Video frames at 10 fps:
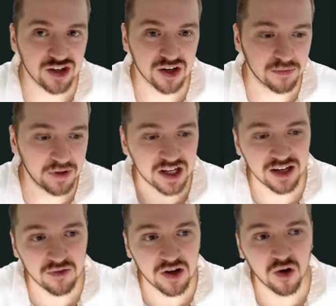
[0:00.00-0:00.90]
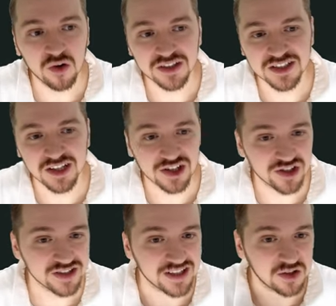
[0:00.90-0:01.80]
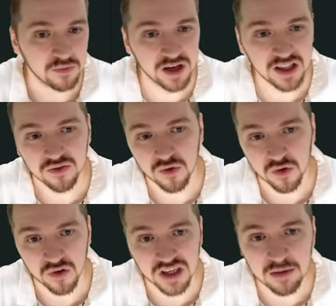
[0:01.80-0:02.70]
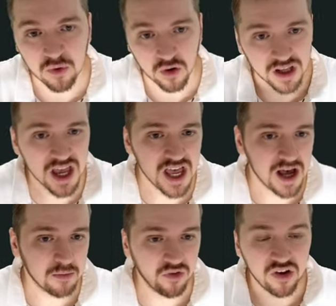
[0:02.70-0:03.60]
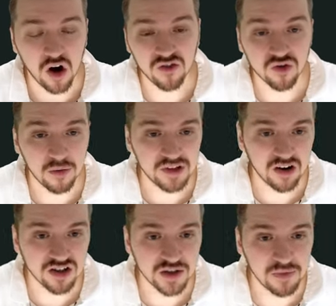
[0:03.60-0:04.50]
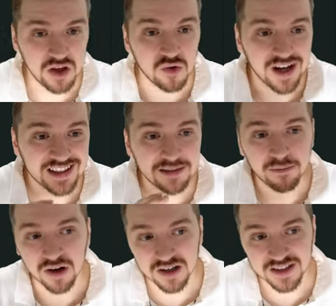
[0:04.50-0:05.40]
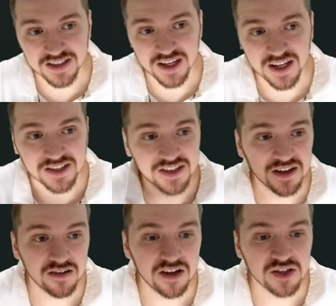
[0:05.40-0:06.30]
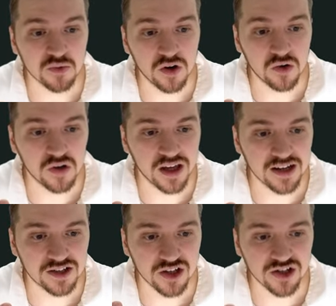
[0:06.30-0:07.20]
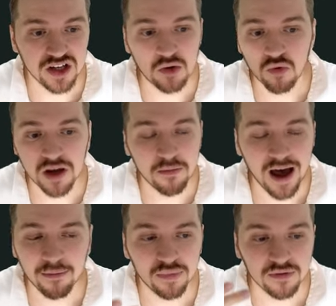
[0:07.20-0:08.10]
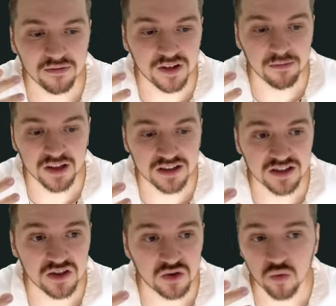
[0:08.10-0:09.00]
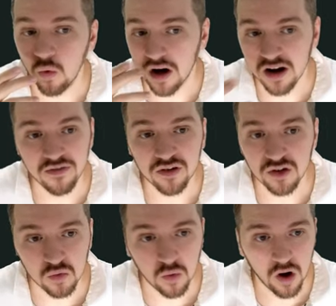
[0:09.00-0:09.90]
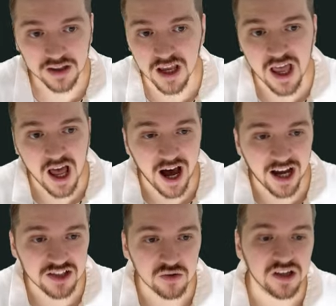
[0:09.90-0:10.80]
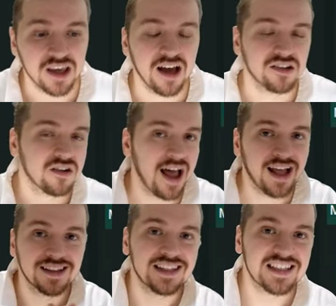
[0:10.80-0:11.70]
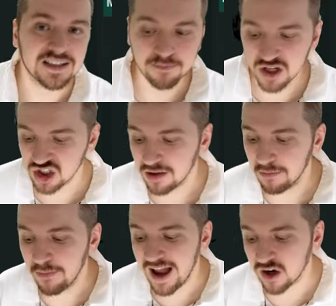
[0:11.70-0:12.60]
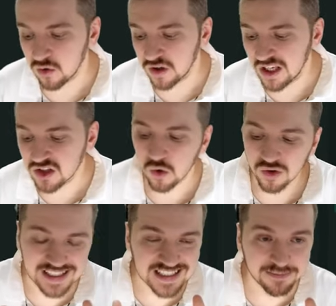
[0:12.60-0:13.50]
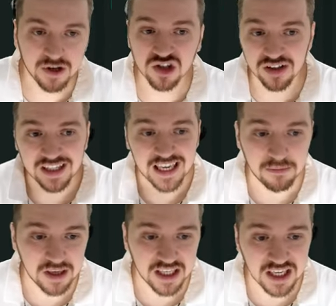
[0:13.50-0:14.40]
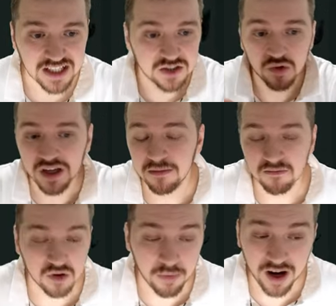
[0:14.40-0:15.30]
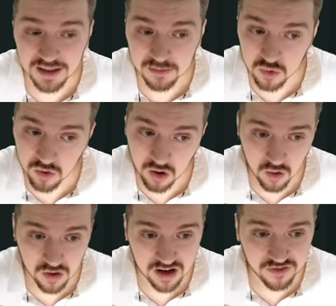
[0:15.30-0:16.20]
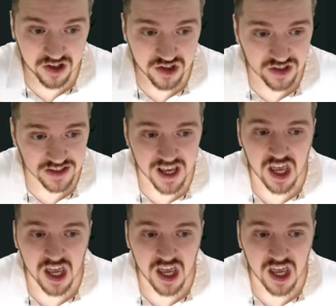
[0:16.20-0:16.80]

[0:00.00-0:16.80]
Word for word: going to be clearing all the selections that you made for your keyboard. Moving on from the RGB, you got the button settings. Here is where you can essentially remap the buttons to do whatever you want. I took a gander at the special macro keys or the special gaming keys. You can rebind them to a whole lot of functions.